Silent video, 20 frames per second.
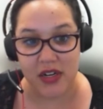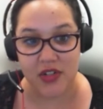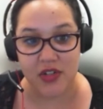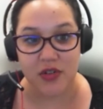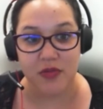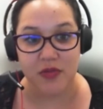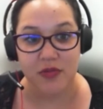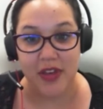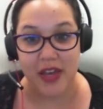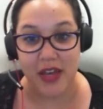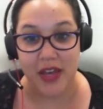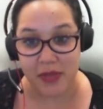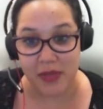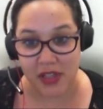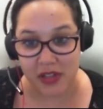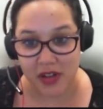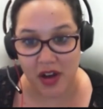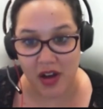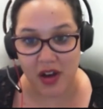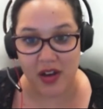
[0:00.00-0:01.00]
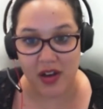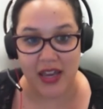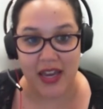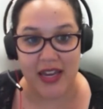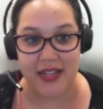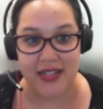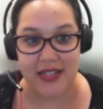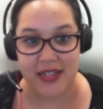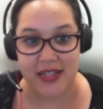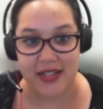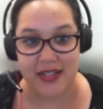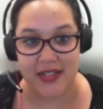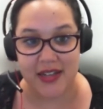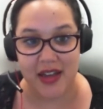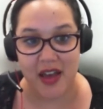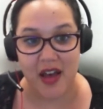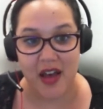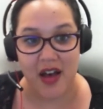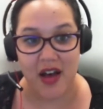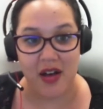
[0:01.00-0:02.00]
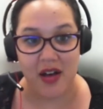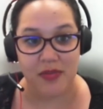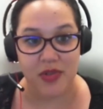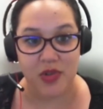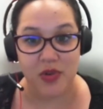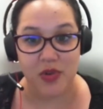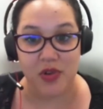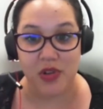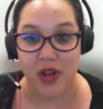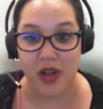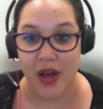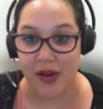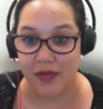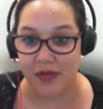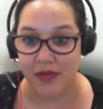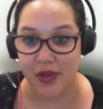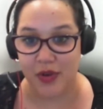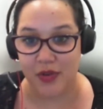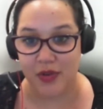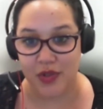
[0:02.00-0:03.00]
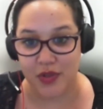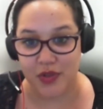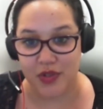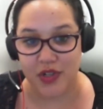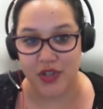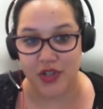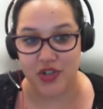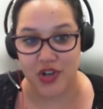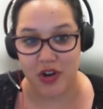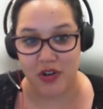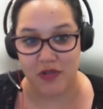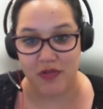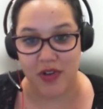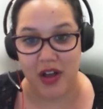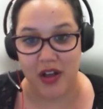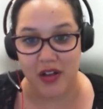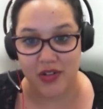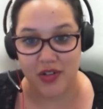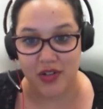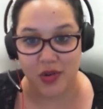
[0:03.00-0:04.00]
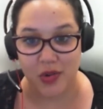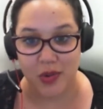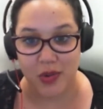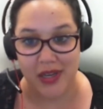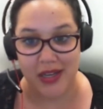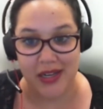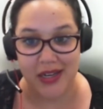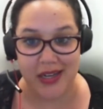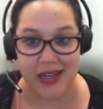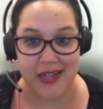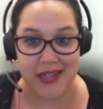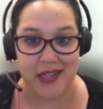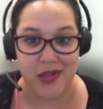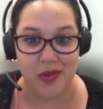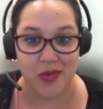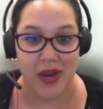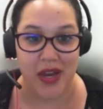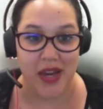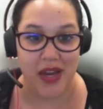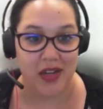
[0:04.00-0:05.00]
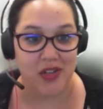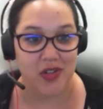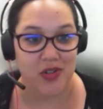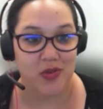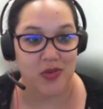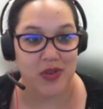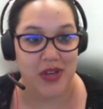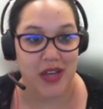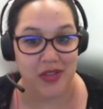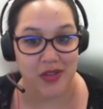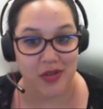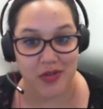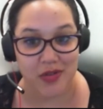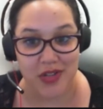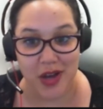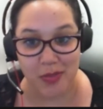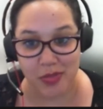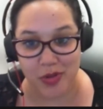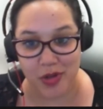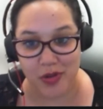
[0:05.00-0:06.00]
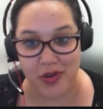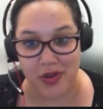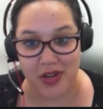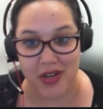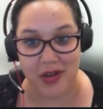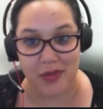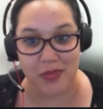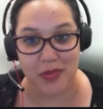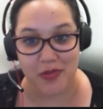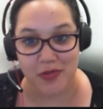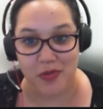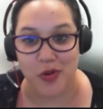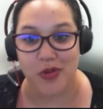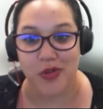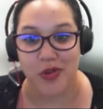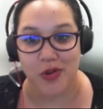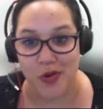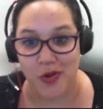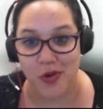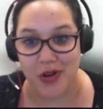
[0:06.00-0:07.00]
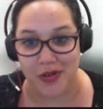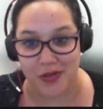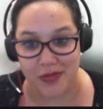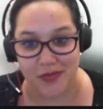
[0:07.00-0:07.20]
so family law cases. So a lot of those using ShareFile is a quick and easy way to get those uploaded and before the court.